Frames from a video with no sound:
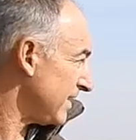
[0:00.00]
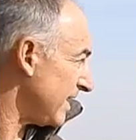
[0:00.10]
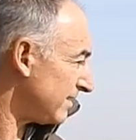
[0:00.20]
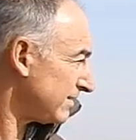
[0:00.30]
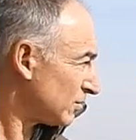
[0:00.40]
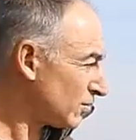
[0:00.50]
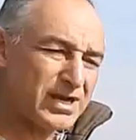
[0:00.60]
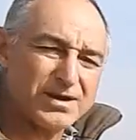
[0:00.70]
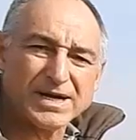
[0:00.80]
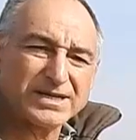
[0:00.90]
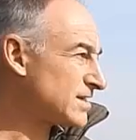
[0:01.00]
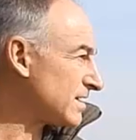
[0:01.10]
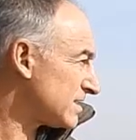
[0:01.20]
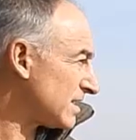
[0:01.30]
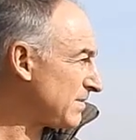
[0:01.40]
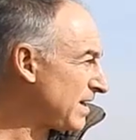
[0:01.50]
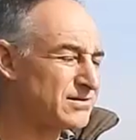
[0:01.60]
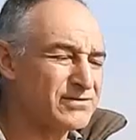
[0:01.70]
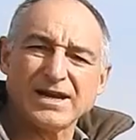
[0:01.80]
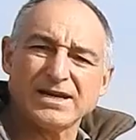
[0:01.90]
Now, talking about citizen
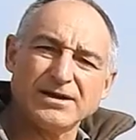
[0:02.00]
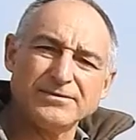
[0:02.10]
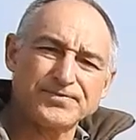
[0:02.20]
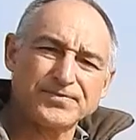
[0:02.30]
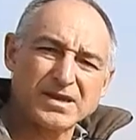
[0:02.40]
band radio,